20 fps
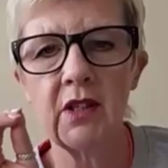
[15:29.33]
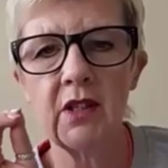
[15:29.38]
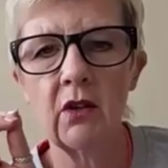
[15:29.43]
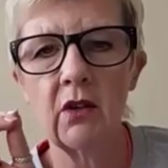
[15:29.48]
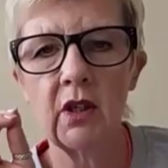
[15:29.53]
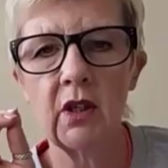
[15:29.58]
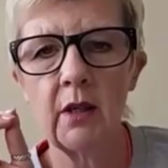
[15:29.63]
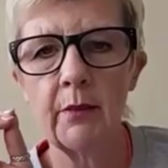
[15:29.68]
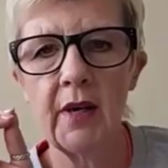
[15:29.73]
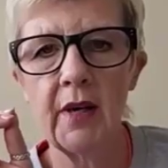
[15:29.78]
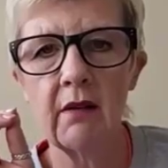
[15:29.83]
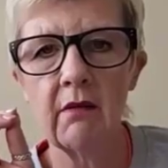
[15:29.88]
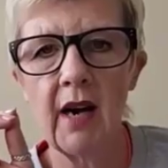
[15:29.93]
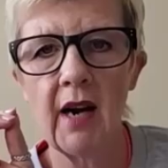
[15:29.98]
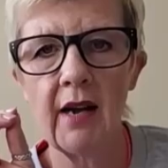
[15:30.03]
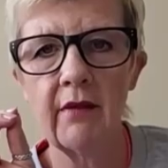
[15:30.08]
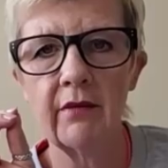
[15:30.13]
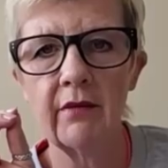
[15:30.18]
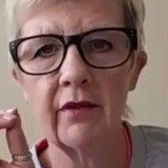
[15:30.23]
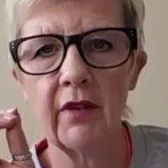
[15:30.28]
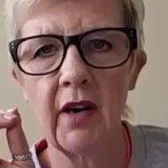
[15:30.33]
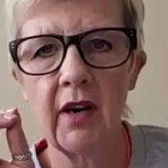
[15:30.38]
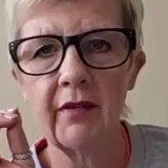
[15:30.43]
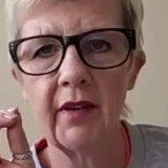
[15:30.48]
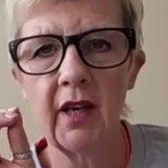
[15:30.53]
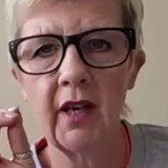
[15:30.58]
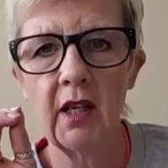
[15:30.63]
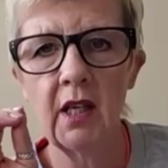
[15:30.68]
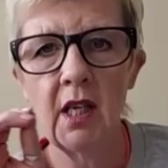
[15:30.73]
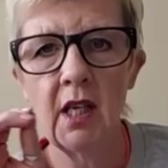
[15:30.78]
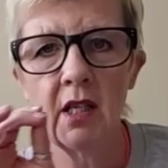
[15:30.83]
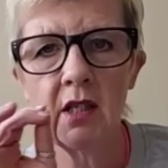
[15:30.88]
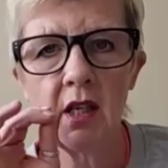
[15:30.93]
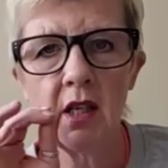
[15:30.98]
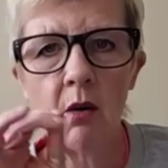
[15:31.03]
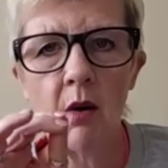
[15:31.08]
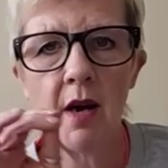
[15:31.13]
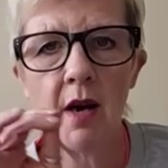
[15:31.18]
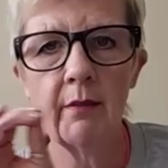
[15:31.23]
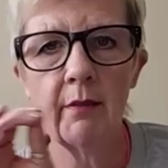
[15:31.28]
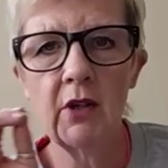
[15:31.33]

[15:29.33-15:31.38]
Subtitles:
not going to be around forever. So I'm